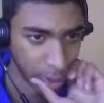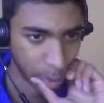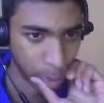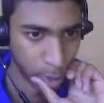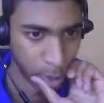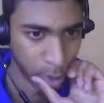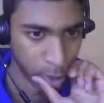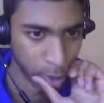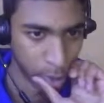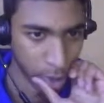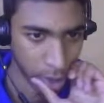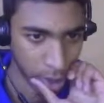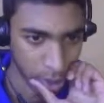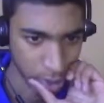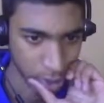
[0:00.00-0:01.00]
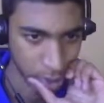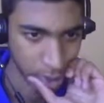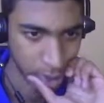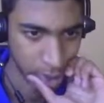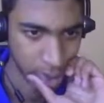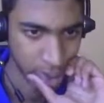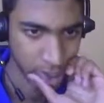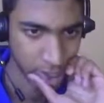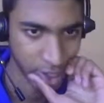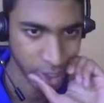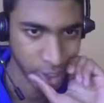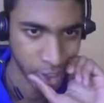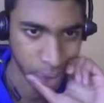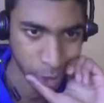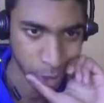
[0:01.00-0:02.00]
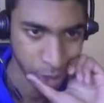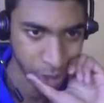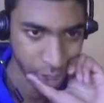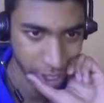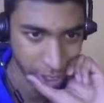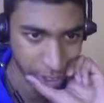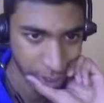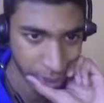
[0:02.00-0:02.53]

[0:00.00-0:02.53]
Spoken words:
pawn blocks, knight takes here check,